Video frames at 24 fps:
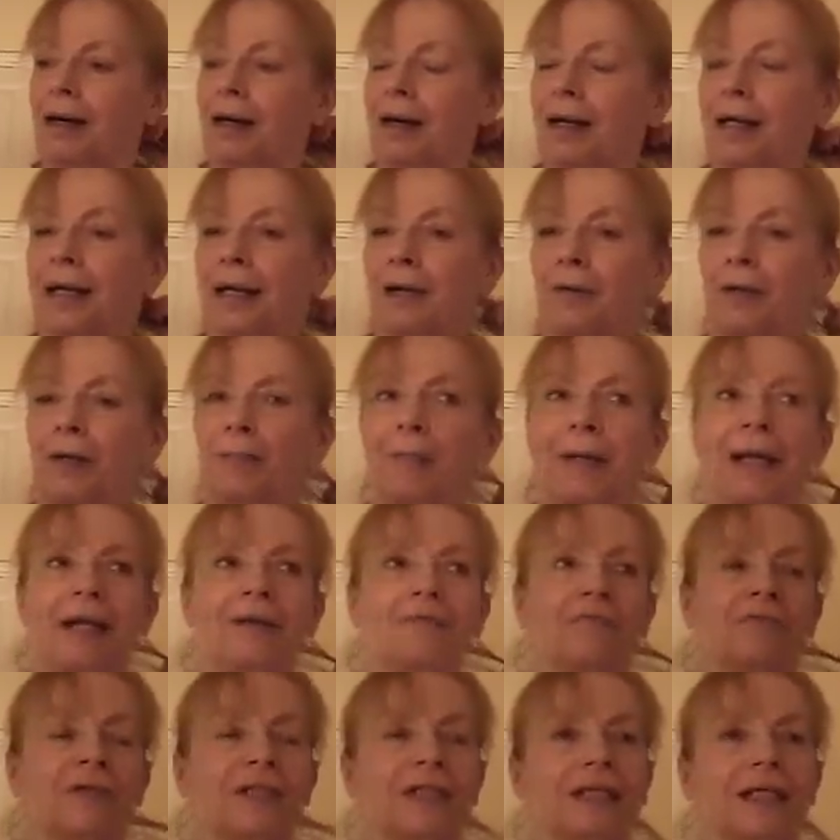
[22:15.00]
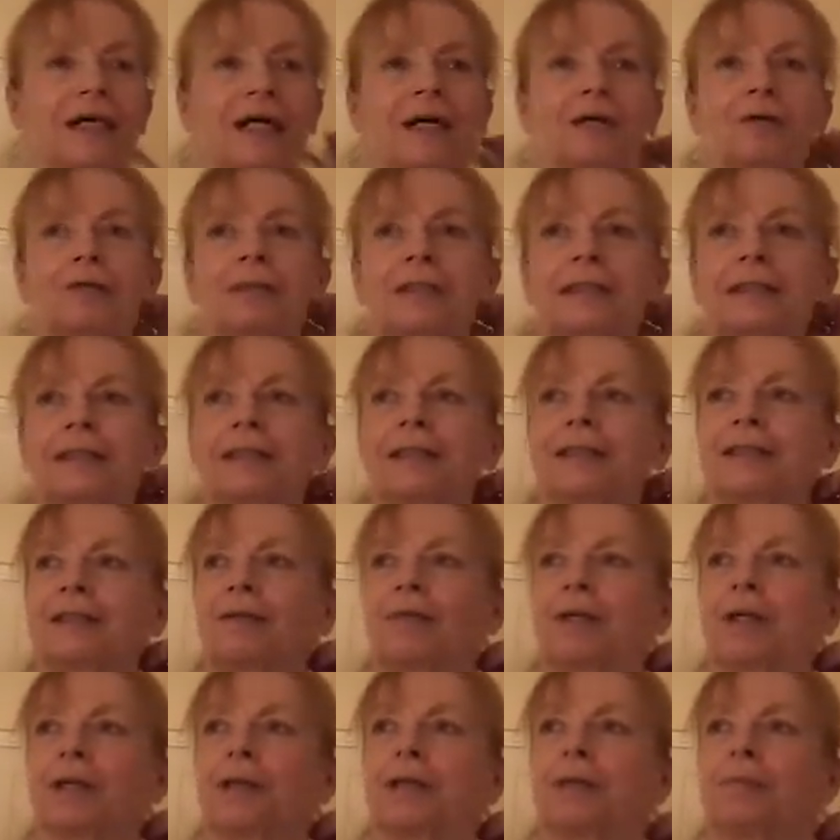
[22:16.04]
only make videos because I
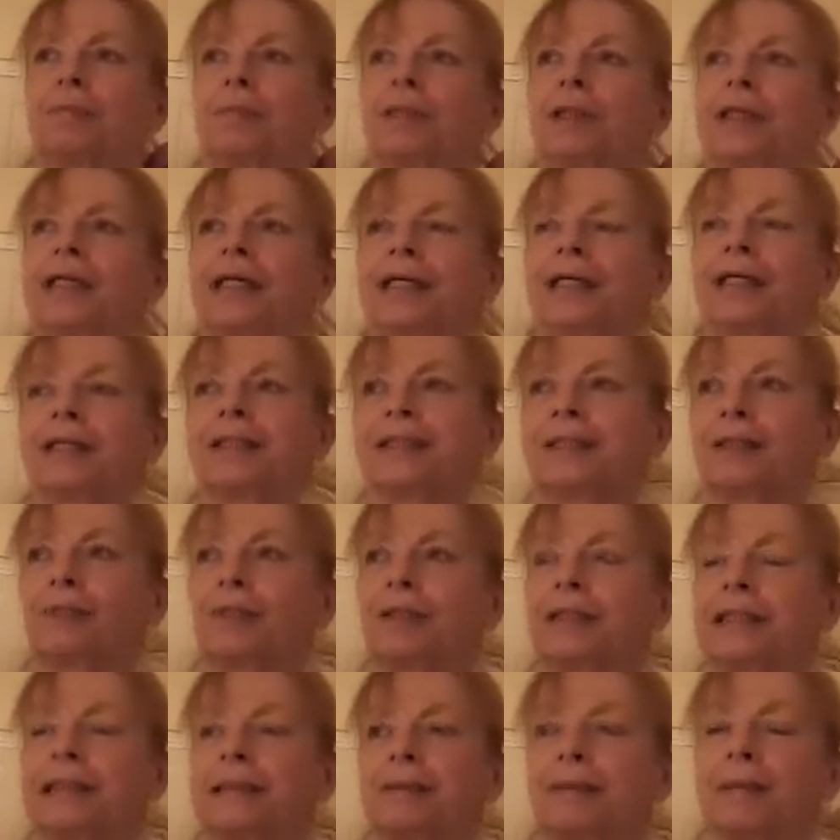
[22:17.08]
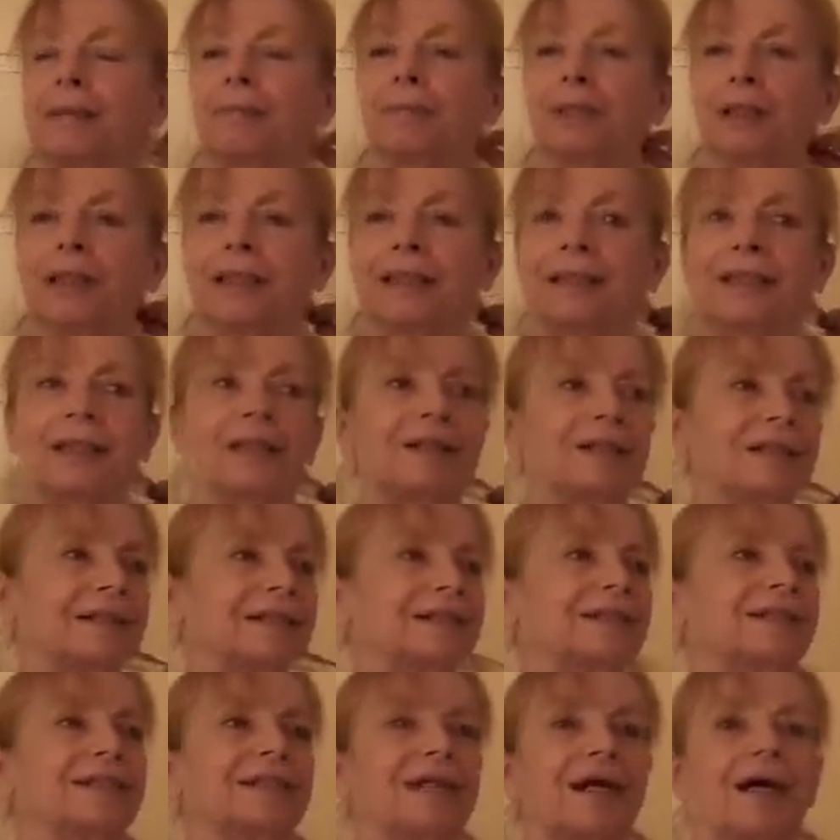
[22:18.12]
want the money, because I want to be
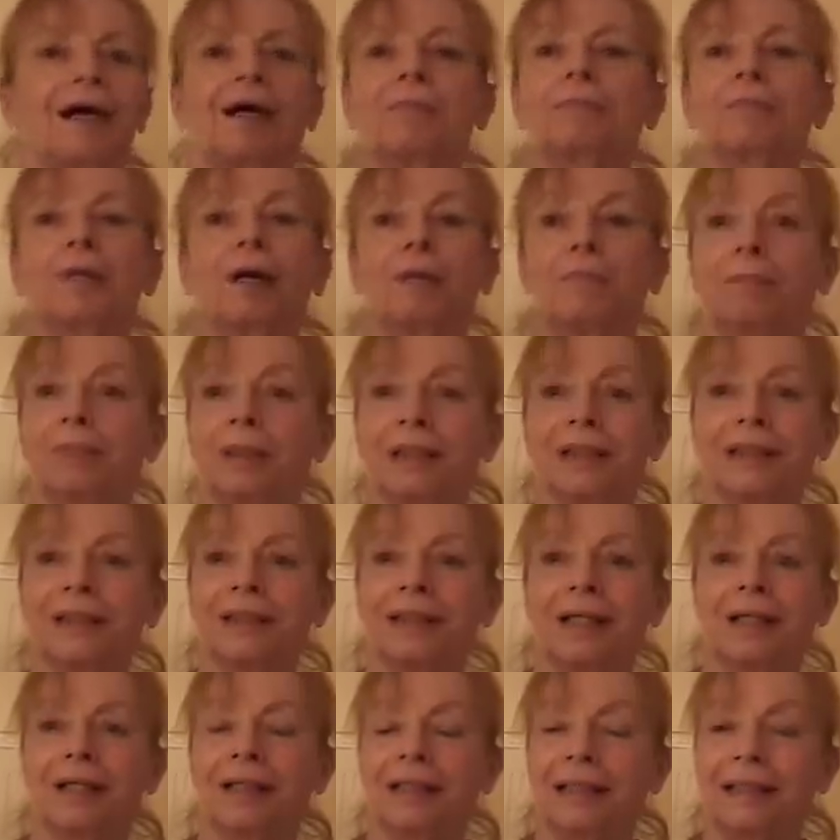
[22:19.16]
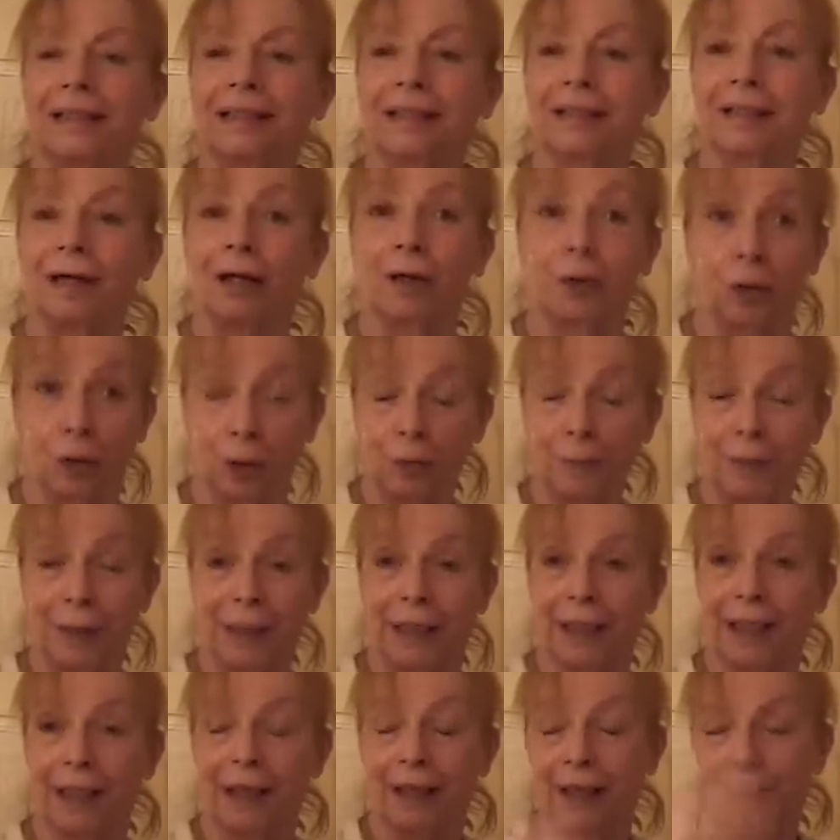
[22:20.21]
monetized." I'm not monetized. I could
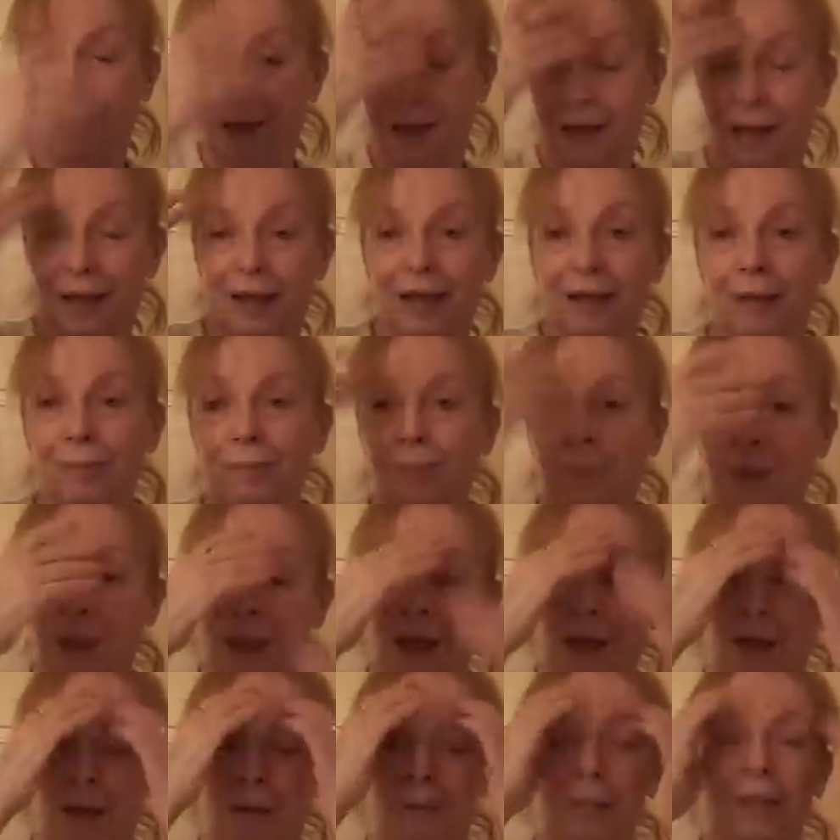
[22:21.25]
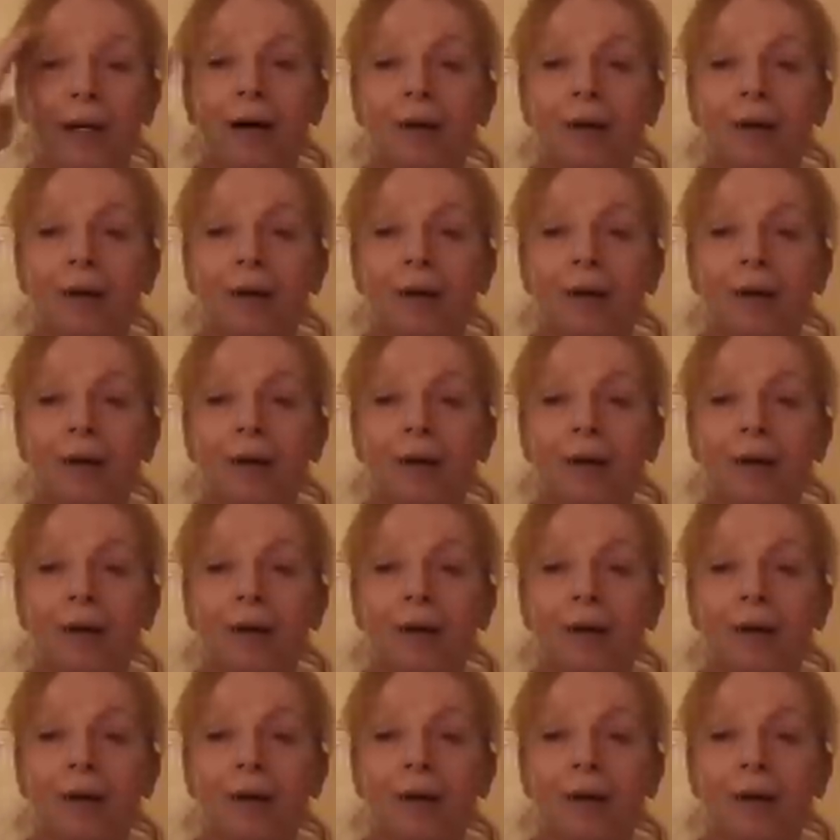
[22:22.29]
be, but I'm